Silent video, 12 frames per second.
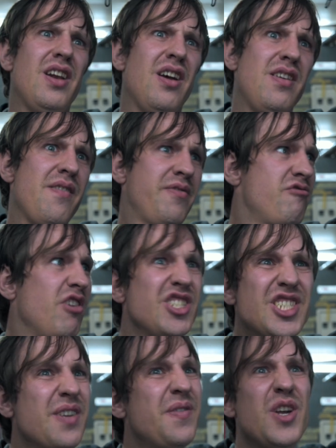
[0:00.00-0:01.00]
know, you've
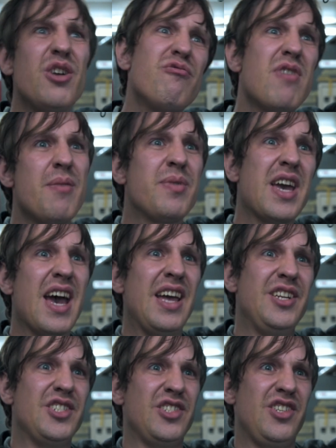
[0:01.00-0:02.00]
crushed a few rib
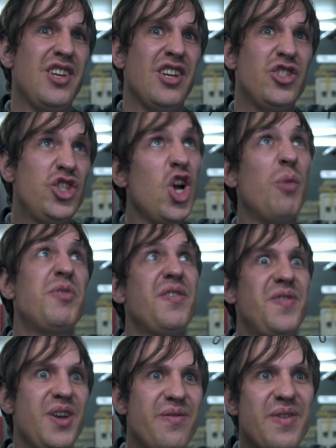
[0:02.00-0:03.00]
cages, you know, chopped
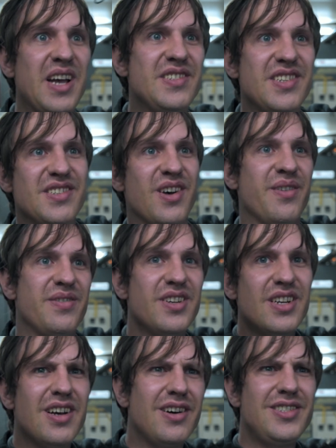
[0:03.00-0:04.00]
a few faces off.
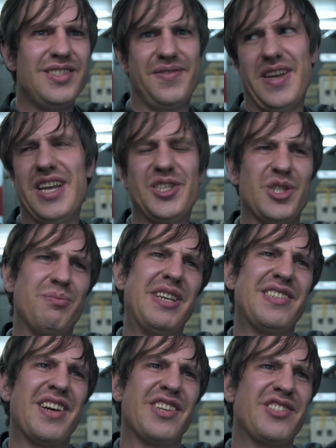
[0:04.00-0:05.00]
I just think you just
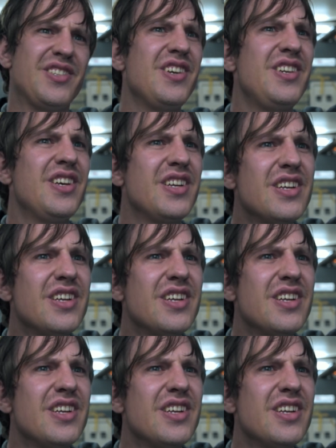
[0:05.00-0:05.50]
misunderstood.